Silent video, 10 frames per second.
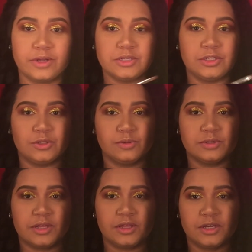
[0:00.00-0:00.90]
going to
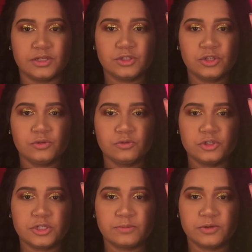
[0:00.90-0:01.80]
use these two
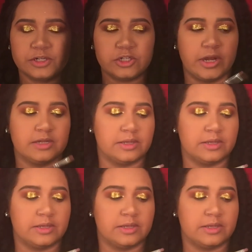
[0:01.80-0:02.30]
shimmery shades.